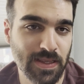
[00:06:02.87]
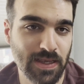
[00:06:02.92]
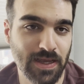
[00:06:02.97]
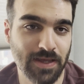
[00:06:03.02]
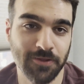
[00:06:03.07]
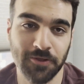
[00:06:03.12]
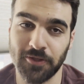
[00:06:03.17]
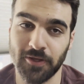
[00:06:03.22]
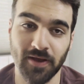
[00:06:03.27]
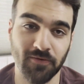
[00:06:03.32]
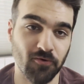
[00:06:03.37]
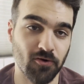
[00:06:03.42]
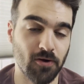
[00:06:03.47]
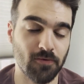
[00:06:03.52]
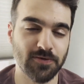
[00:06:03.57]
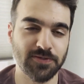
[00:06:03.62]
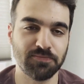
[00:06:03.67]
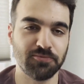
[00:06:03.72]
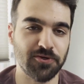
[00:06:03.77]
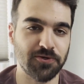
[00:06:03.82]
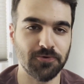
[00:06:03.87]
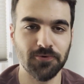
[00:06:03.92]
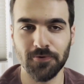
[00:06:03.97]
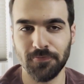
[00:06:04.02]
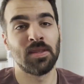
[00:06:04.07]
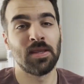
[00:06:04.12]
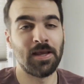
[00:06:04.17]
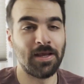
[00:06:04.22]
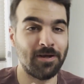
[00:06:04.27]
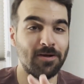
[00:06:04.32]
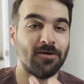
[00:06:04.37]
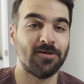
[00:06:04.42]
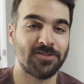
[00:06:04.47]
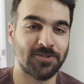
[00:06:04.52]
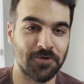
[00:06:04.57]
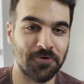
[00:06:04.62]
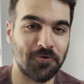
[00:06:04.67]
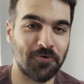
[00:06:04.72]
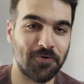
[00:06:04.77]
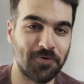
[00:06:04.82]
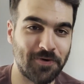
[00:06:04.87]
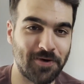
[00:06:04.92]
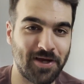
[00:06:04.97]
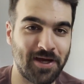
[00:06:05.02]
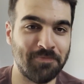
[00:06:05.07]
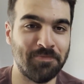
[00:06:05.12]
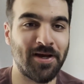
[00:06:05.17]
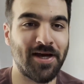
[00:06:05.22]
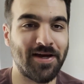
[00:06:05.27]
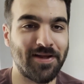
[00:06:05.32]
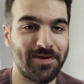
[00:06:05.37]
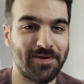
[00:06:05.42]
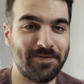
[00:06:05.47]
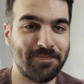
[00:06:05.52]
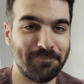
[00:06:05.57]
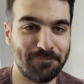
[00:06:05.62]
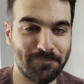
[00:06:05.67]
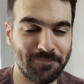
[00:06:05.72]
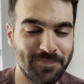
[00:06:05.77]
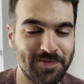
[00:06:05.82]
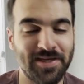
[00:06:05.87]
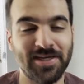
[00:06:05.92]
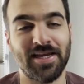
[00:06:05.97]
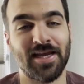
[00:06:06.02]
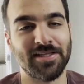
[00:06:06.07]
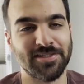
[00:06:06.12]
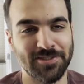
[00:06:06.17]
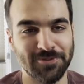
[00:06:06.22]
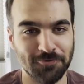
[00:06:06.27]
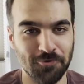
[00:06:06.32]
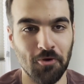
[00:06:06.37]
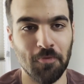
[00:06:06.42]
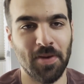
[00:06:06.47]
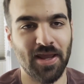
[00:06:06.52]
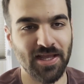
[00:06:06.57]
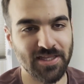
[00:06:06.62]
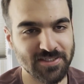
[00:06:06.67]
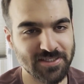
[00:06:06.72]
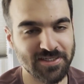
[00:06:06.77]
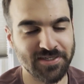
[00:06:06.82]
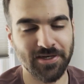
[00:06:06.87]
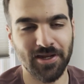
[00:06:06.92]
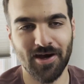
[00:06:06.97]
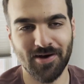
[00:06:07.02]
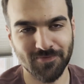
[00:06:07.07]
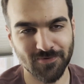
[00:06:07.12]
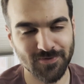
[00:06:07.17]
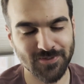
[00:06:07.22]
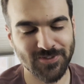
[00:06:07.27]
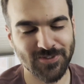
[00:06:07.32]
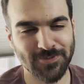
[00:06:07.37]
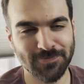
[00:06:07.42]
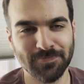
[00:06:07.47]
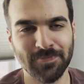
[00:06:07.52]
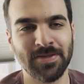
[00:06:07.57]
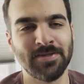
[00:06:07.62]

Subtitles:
thought the cover art was pretty cool. And also, I'm not against romance in novels.